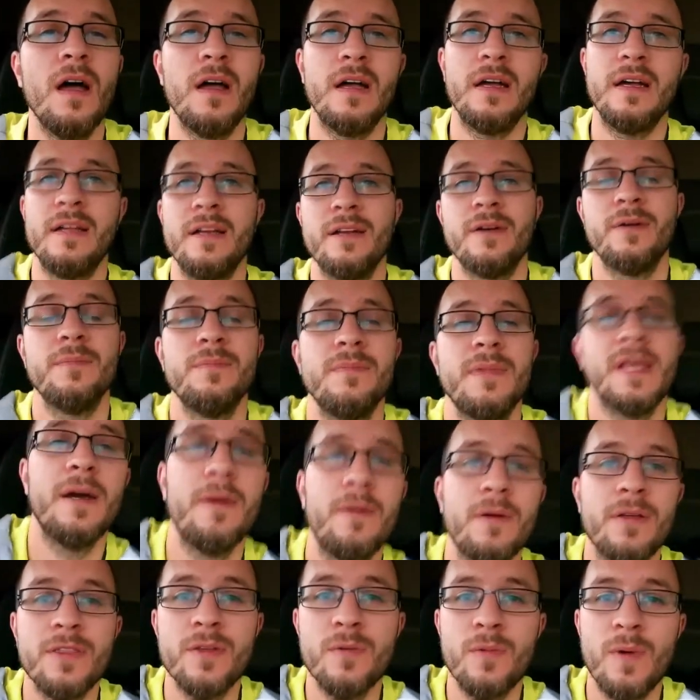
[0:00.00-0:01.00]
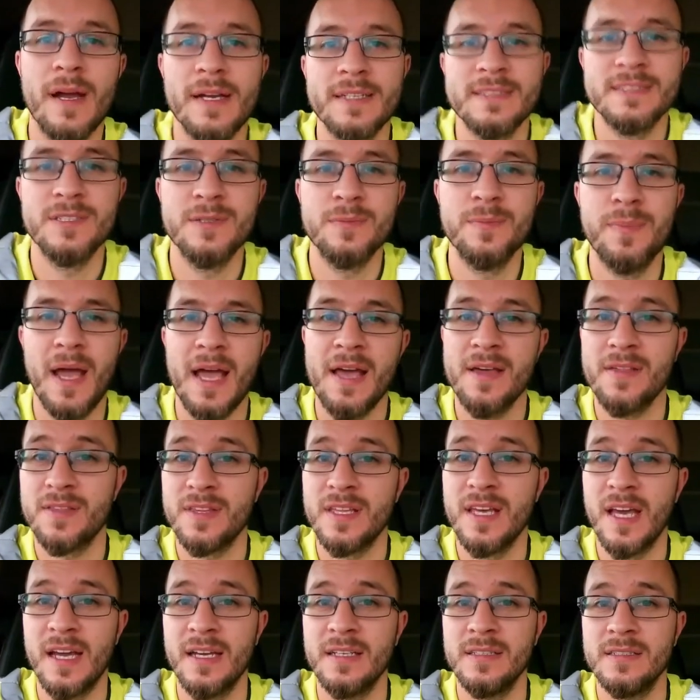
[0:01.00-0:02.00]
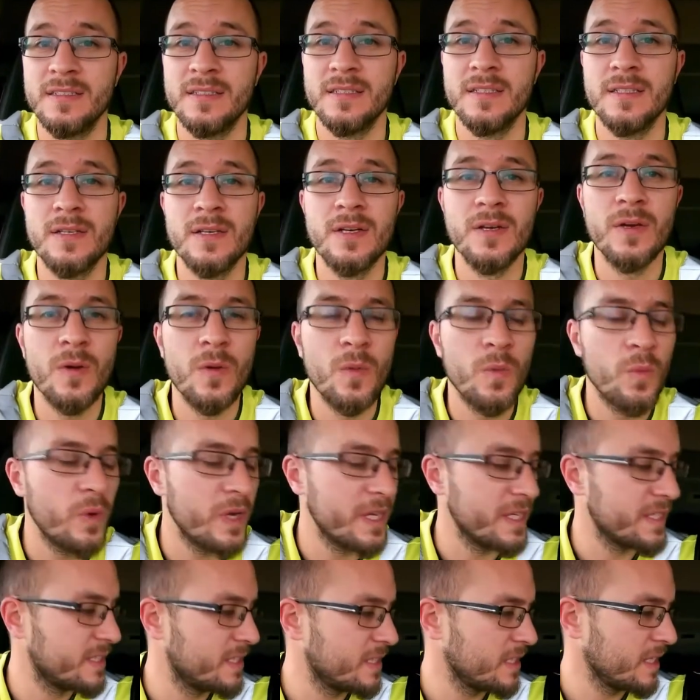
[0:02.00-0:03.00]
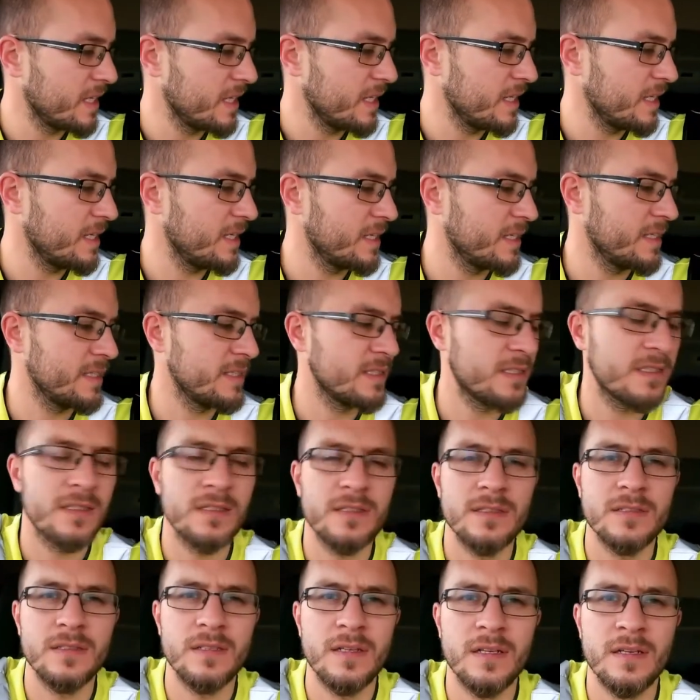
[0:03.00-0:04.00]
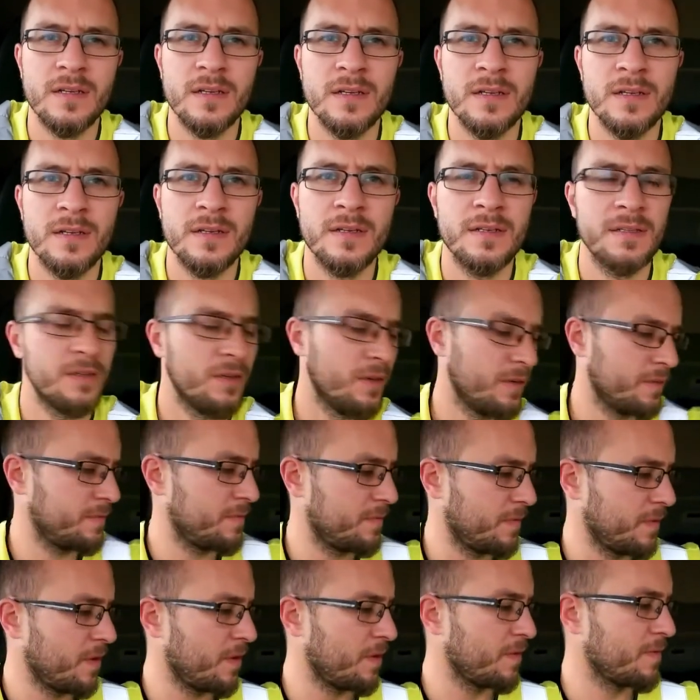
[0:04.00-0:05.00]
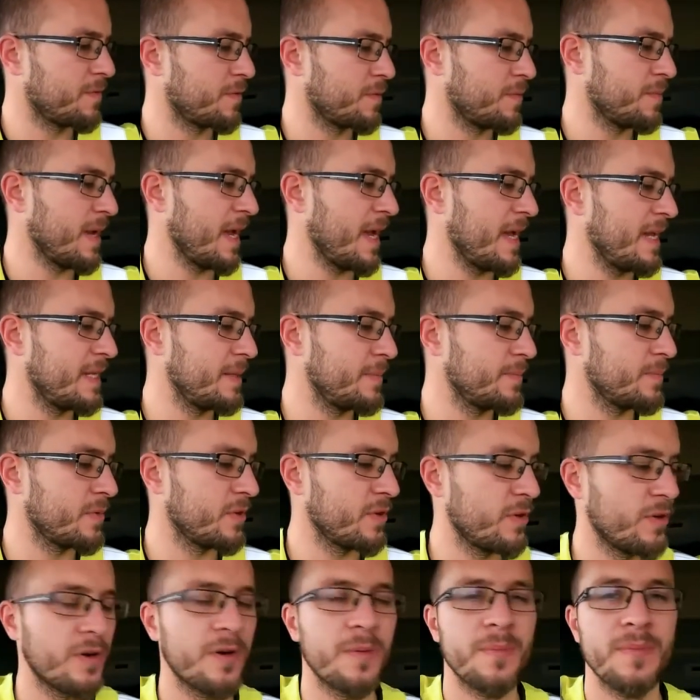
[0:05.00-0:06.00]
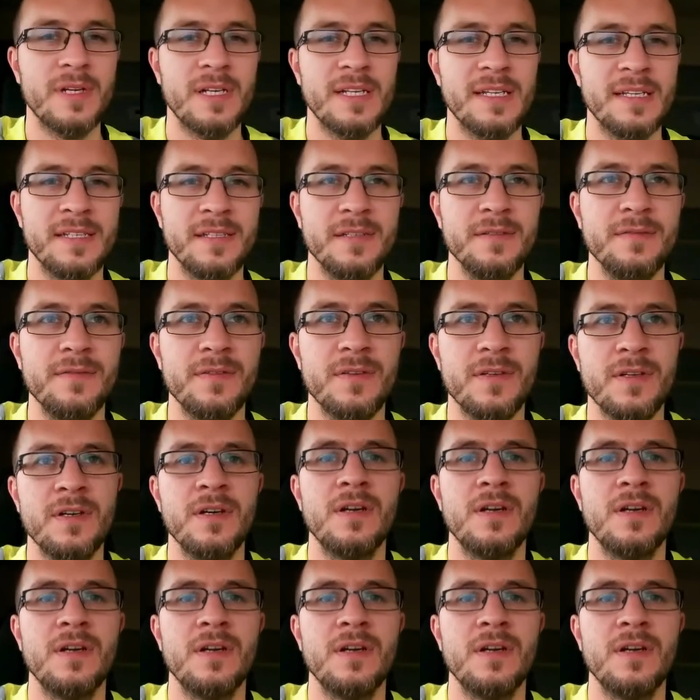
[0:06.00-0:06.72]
and I'm now on the way to Bathgate, which is not far from Edinburgh, I believe.